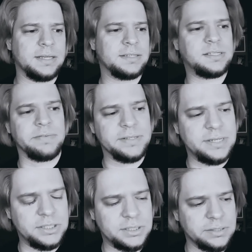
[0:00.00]
and
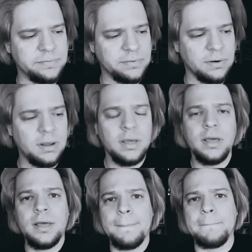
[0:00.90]
civilization for
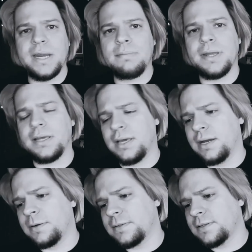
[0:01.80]
many, many
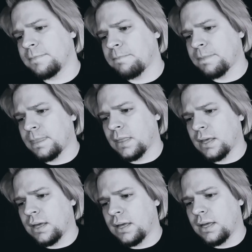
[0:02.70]
years.
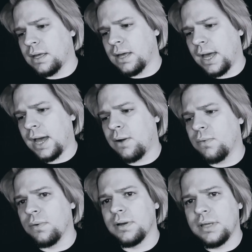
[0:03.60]

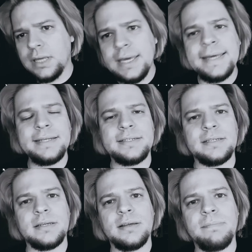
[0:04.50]
How
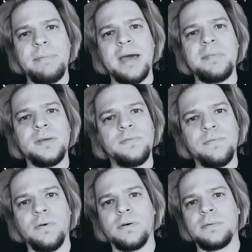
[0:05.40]
is baby
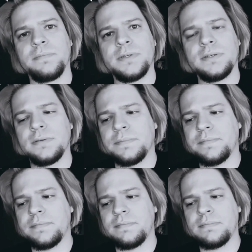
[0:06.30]
formed?
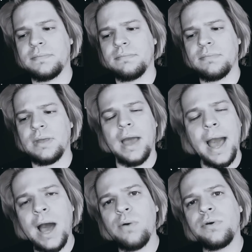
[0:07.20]

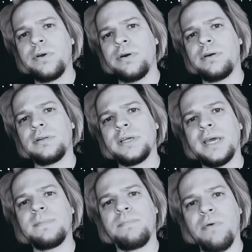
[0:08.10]
How girl
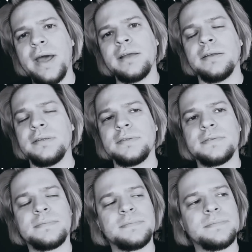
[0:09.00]
get pregnant?